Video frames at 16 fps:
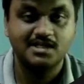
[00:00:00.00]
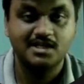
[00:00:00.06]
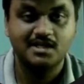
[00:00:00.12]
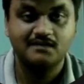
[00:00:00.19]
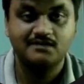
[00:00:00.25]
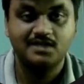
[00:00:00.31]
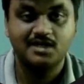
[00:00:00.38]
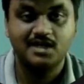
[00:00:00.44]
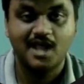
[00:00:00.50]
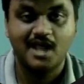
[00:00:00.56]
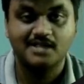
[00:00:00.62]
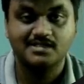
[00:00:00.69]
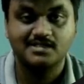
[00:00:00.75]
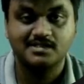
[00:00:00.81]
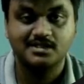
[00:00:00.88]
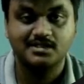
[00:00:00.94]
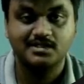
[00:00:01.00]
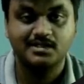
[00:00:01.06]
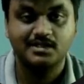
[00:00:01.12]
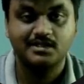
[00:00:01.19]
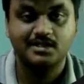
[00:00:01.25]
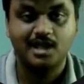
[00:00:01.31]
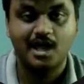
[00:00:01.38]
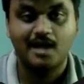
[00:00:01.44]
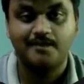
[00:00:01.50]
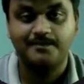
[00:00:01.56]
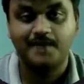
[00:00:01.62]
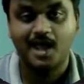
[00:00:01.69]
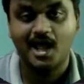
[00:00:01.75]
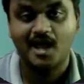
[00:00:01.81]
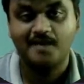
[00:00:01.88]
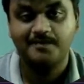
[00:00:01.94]
Here we are accessing that app
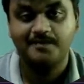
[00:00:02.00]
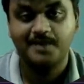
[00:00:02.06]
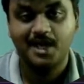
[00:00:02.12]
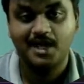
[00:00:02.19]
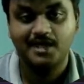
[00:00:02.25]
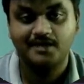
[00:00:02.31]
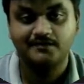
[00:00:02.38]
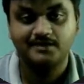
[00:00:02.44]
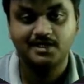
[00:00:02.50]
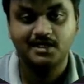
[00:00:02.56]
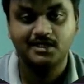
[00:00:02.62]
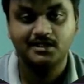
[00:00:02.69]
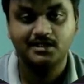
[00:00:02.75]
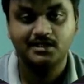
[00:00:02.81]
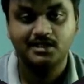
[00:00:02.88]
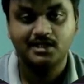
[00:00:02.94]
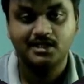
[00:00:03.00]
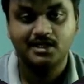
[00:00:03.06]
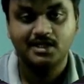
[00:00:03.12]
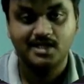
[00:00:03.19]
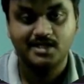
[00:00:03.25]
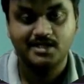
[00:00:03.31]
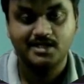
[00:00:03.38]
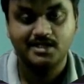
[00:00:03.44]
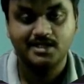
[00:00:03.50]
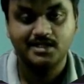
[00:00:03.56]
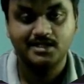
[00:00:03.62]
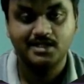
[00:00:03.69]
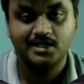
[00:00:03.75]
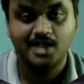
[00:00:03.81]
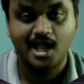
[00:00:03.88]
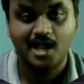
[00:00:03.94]
and we are rendering
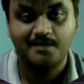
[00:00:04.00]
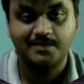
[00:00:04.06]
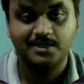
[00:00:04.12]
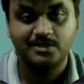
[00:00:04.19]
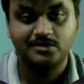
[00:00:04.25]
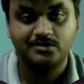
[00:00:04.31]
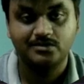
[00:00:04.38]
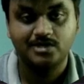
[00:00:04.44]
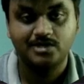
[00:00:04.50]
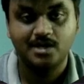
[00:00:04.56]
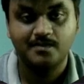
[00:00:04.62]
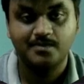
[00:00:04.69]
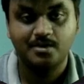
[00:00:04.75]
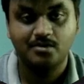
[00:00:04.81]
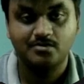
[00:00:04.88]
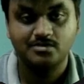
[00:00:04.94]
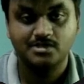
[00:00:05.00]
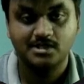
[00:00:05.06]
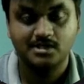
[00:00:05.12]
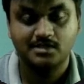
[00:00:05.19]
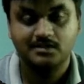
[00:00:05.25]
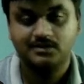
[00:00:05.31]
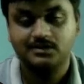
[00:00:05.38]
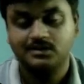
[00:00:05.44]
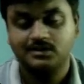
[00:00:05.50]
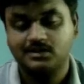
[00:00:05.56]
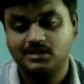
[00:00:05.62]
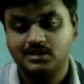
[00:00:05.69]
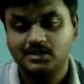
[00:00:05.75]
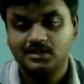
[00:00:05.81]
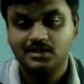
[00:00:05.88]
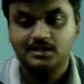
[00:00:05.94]
that app into the browser.
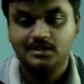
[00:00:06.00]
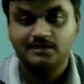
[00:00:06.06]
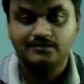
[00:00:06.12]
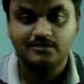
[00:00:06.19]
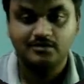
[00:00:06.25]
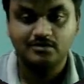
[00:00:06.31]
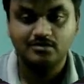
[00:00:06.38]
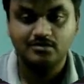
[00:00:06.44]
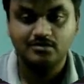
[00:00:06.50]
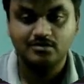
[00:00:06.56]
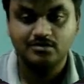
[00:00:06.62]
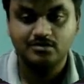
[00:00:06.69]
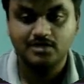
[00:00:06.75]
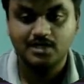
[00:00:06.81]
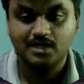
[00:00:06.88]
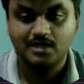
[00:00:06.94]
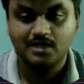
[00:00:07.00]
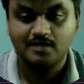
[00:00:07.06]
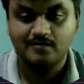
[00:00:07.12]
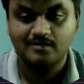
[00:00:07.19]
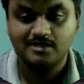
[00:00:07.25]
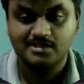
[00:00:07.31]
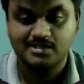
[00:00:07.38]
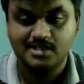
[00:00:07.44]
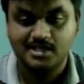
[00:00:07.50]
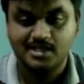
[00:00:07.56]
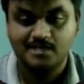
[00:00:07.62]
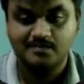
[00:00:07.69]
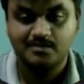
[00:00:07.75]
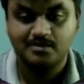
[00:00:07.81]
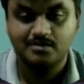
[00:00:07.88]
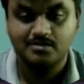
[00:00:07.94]
If you go to the once
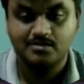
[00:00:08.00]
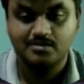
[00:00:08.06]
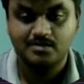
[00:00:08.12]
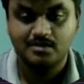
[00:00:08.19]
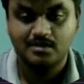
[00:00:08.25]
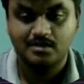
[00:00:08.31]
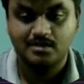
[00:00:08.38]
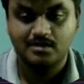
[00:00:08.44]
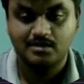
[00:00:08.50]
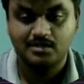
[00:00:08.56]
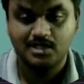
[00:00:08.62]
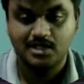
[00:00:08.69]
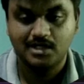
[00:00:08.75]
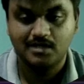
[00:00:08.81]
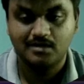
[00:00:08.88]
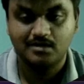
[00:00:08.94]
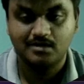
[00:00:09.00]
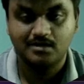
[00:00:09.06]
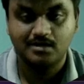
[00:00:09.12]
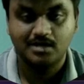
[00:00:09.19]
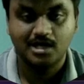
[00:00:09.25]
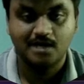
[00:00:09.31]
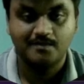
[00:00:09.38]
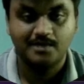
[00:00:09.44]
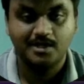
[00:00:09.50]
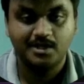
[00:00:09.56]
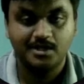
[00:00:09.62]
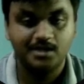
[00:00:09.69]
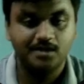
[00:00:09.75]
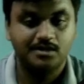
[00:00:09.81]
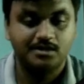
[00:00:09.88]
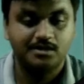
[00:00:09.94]
again command